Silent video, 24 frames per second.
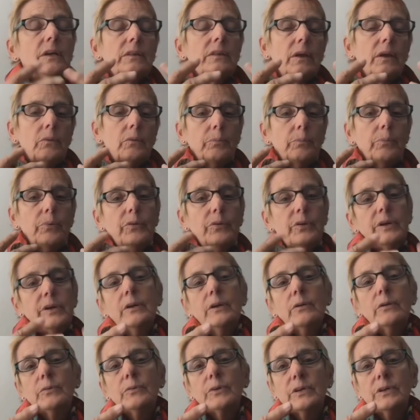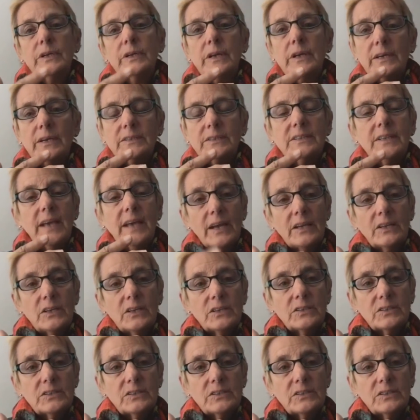They were put in a really nice te-